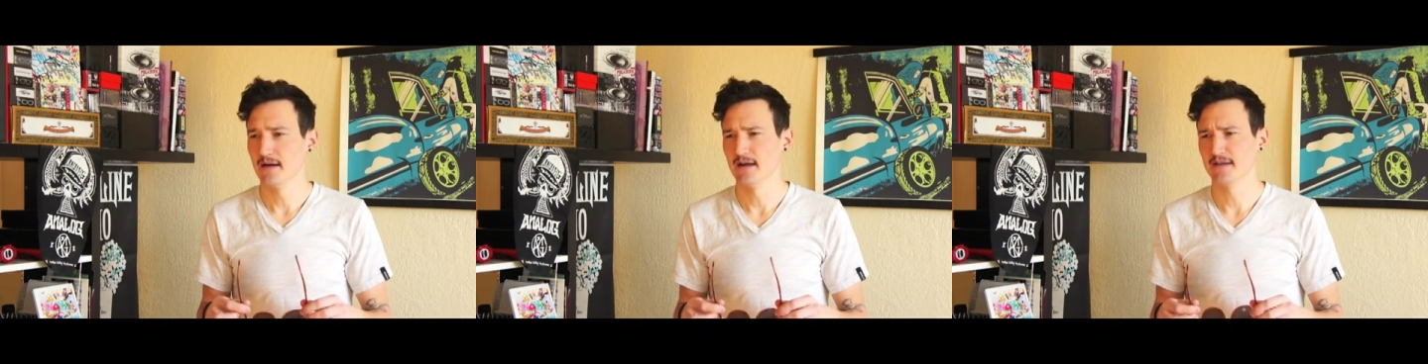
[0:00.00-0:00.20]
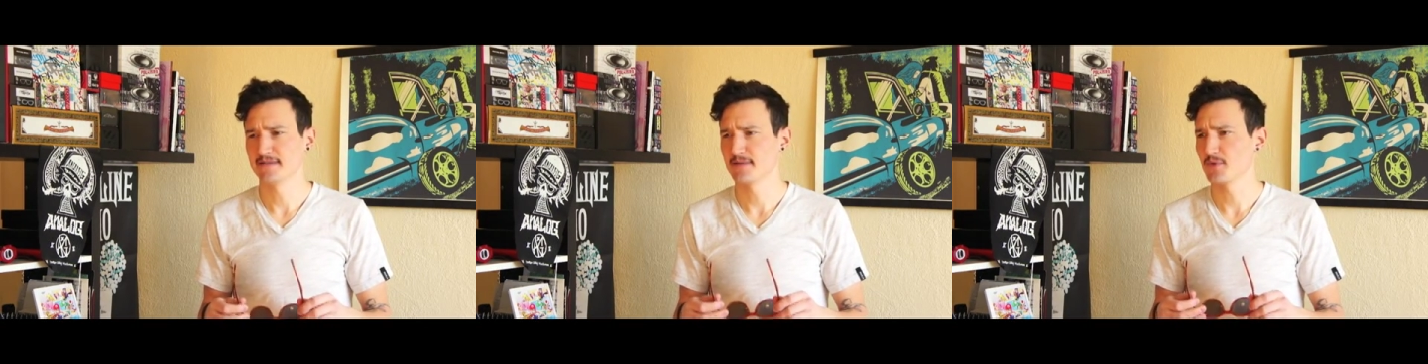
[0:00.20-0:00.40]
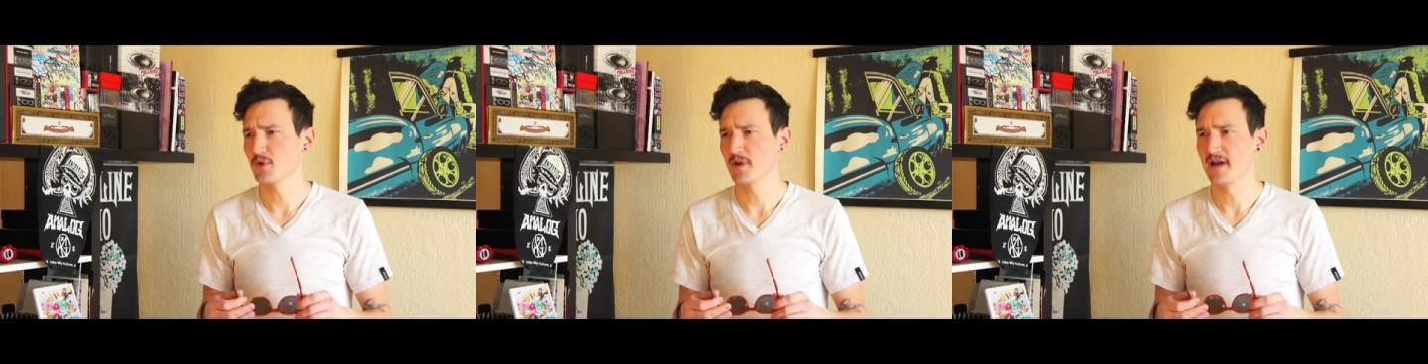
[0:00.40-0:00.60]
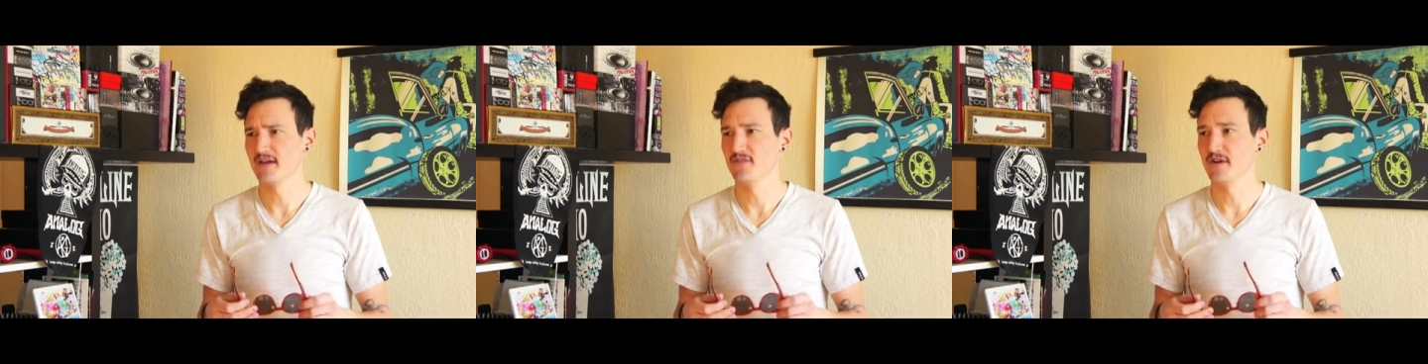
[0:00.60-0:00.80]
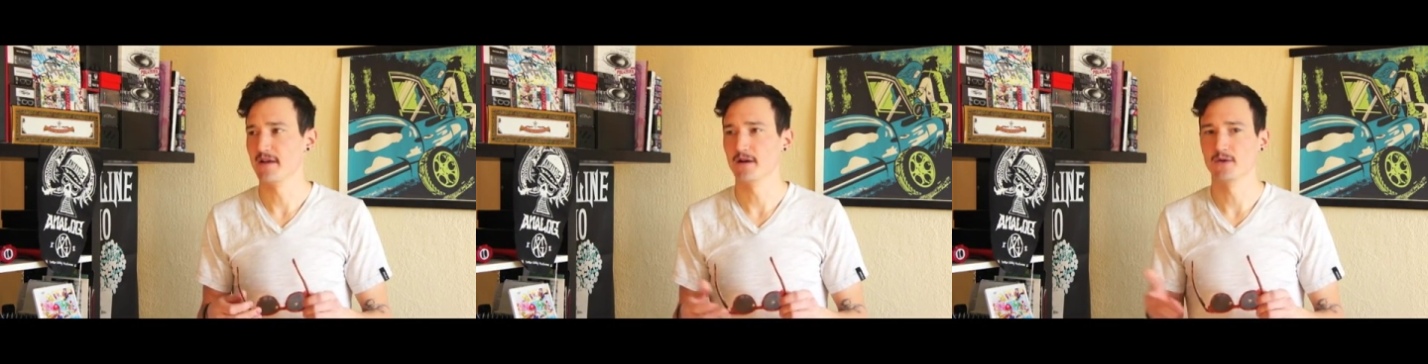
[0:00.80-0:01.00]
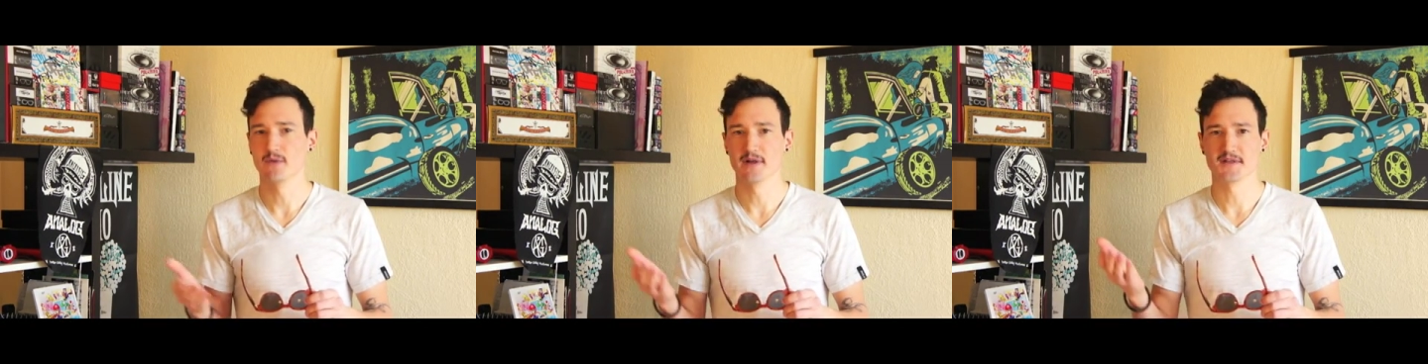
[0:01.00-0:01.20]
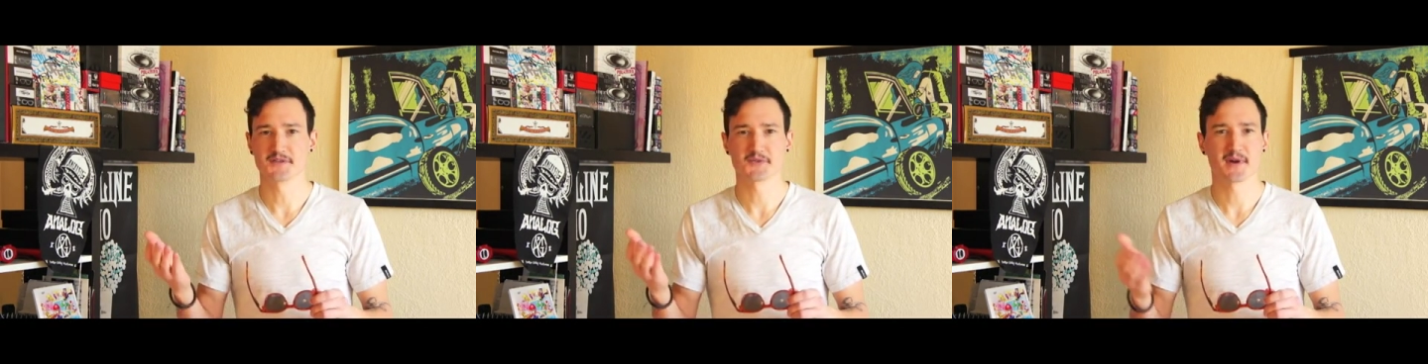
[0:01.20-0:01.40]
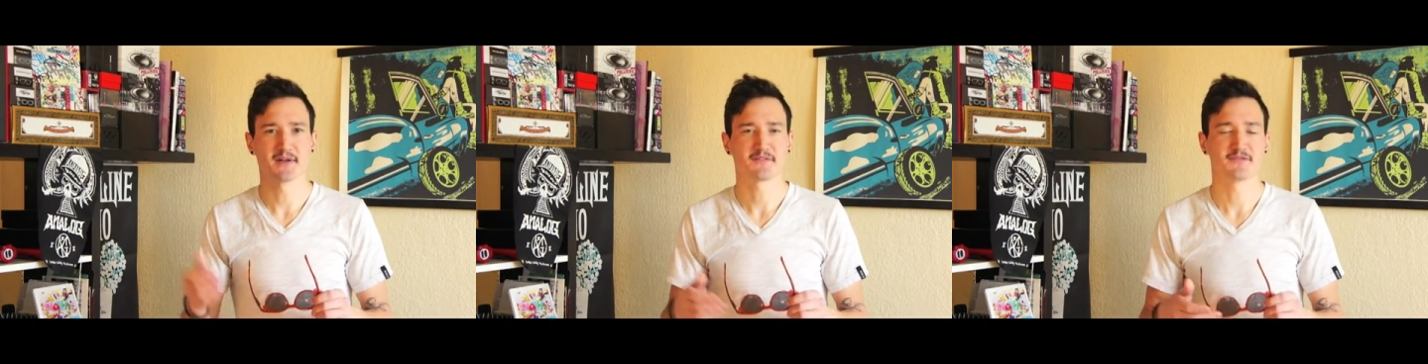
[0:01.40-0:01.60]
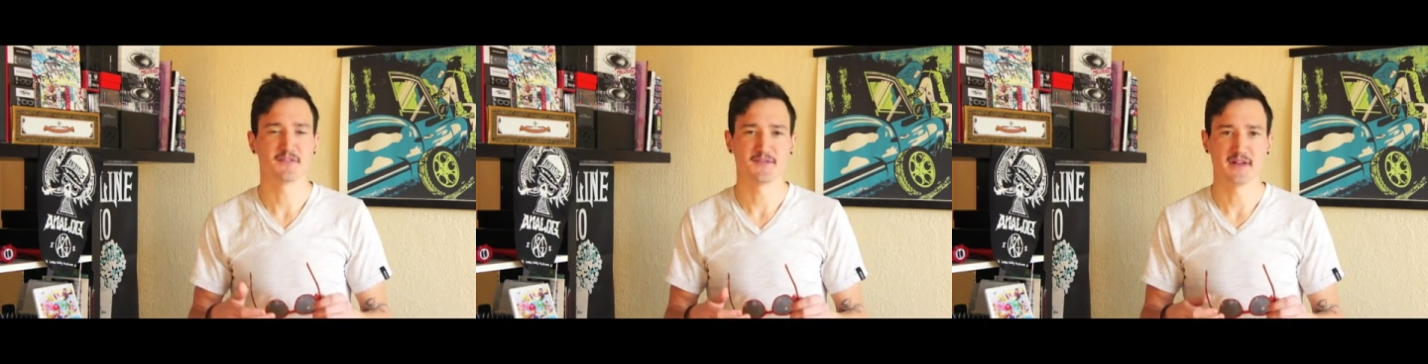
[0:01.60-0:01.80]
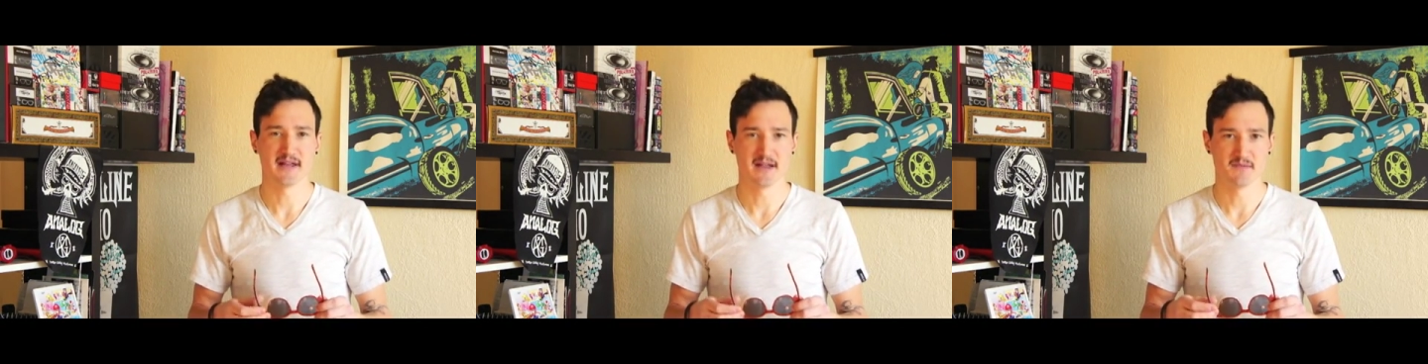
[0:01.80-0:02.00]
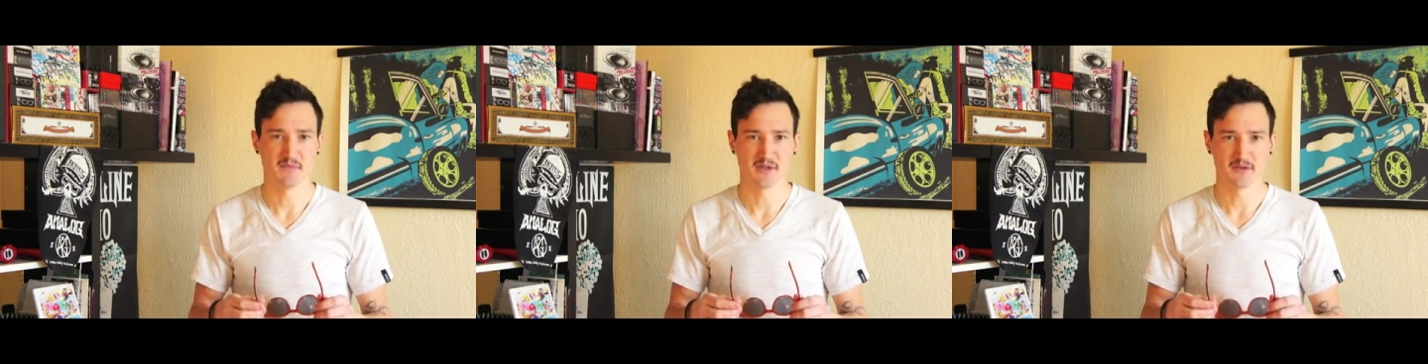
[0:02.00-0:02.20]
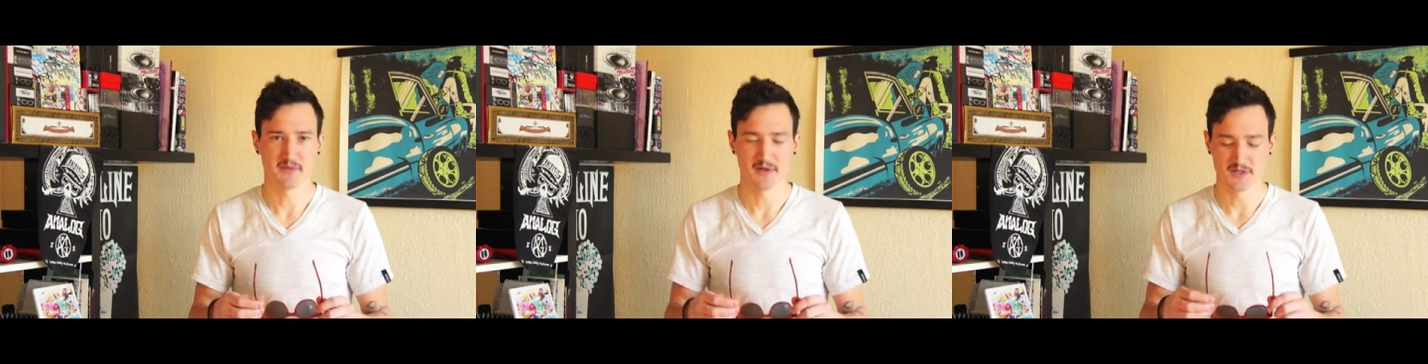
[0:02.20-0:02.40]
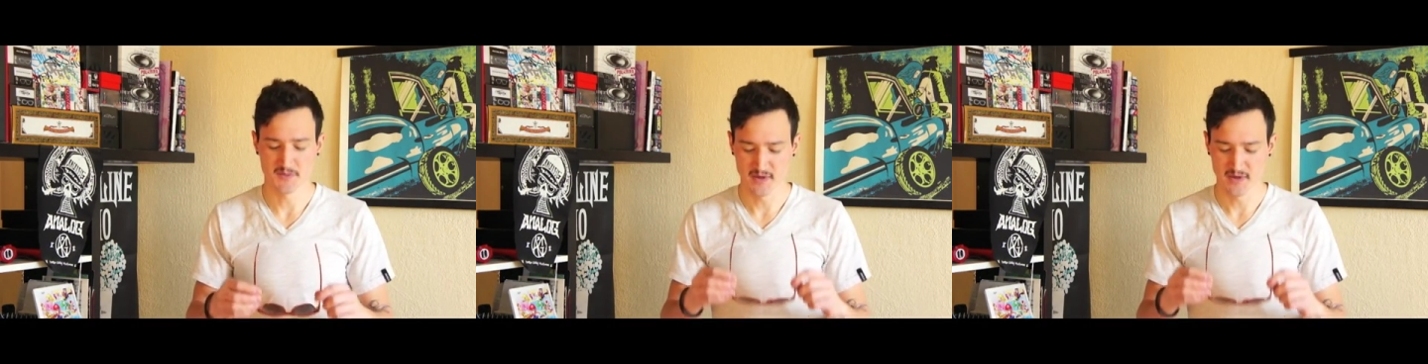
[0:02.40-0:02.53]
Typical aviator runs around 58 millimeters.